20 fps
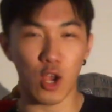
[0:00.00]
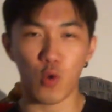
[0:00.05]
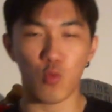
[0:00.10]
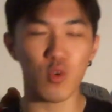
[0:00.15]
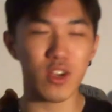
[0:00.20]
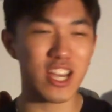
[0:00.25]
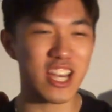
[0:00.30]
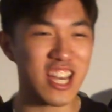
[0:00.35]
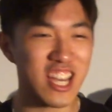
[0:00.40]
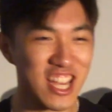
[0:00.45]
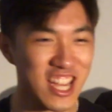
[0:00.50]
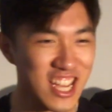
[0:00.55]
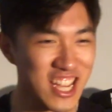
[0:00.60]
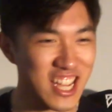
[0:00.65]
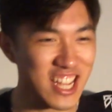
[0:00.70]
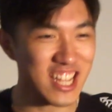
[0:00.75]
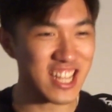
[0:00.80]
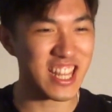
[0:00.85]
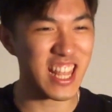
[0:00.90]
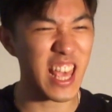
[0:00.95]

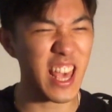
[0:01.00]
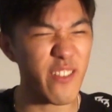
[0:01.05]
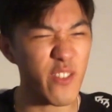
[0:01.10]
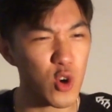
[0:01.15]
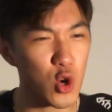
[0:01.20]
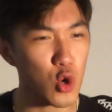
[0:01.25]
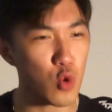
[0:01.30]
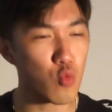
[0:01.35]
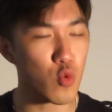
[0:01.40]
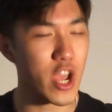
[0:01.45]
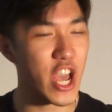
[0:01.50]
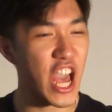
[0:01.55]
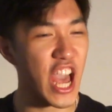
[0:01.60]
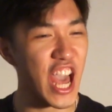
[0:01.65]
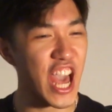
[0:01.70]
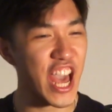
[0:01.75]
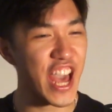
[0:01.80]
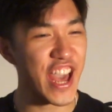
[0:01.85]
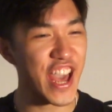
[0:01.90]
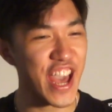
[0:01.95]
Run, devil,
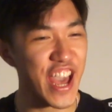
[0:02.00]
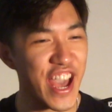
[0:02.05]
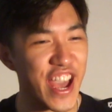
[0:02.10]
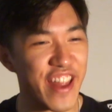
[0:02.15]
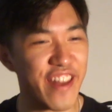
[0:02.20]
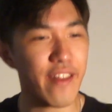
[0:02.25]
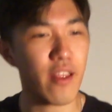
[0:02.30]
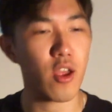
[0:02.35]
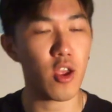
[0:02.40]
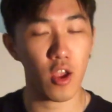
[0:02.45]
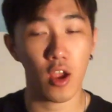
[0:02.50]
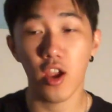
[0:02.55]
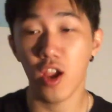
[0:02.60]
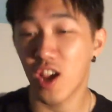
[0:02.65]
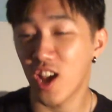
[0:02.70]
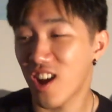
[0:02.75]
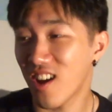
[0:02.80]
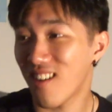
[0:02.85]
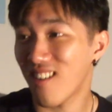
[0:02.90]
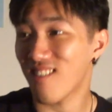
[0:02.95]
run.
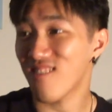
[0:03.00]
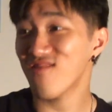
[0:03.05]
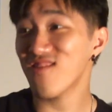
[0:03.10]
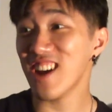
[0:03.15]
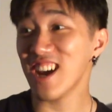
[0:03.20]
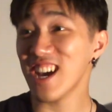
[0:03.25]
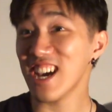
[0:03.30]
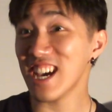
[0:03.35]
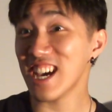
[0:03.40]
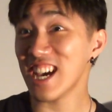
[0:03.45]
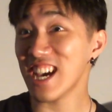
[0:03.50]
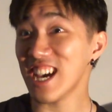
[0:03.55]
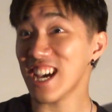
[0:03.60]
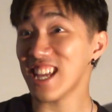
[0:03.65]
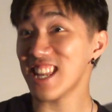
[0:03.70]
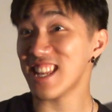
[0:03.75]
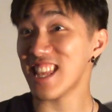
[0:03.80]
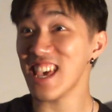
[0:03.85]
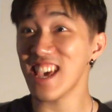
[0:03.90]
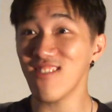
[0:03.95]

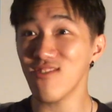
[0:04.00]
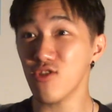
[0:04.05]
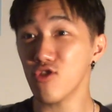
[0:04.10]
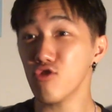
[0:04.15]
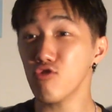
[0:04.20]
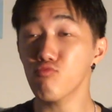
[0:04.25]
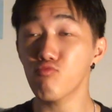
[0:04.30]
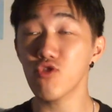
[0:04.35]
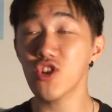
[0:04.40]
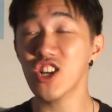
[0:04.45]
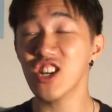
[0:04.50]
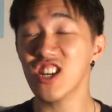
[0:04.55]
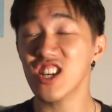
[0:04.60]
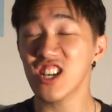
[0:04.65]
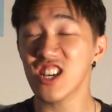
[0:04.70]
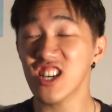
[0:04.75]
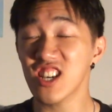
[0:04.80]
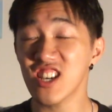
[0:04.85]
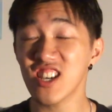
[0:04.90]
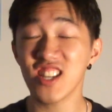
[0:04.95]
Run, devil,
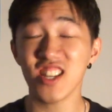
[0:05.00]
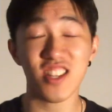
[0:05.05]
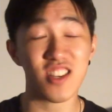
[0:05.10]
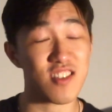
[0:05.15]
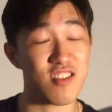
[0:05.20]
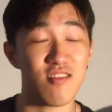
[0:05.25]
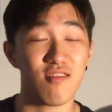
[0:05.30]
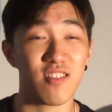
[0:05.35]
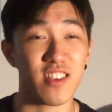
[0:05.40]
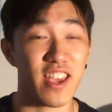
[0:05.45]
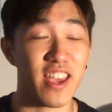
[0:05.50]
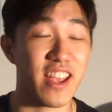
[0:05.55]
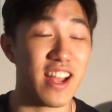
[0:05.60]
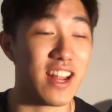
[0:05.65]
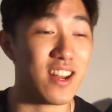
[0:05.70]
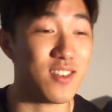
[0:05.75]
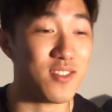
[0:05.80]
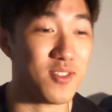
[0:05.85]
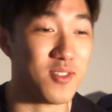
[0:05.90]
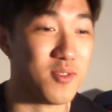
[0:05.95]
run. Okay,
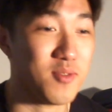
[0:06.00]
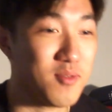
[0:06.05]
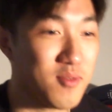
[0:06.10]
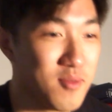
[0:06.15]
I don't know.